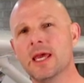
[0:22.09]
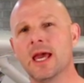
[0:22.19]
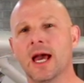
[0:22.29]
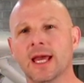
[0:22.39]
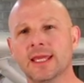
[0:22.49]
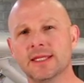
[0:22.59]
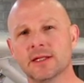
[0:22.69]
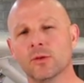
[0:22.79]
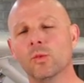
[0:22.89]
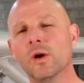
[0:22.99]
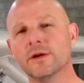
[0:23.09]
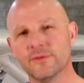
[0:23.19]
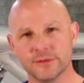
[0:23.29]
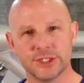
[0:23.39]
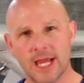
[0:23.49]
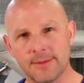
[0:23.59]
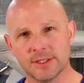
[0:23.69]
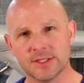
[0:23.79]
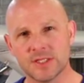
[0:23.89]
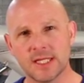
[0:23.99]
Uh, he did a wonderful job on
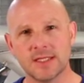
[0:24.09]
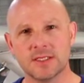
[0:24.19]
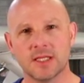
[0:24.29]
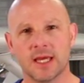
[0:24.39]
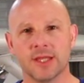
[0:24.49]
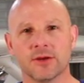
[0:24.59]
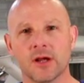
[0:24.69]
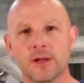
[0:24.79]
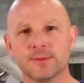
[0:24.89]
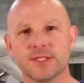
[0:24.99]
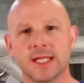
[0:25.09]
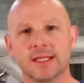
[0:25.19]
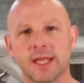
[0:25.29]
the seats. Uh, they're 100%